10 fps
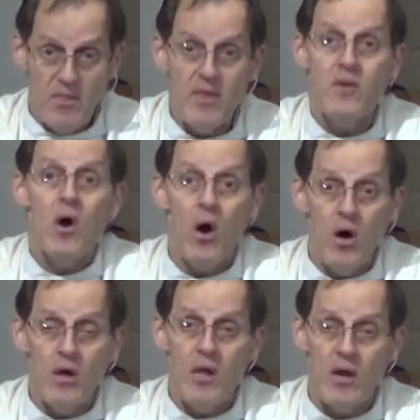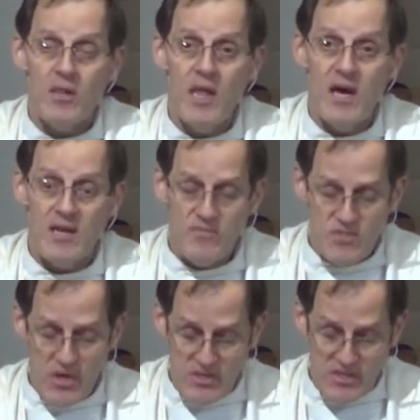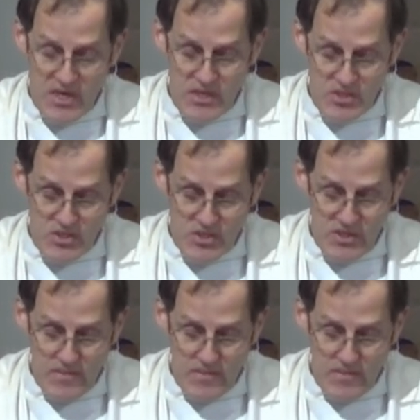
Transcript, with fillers: then all our lives are touched.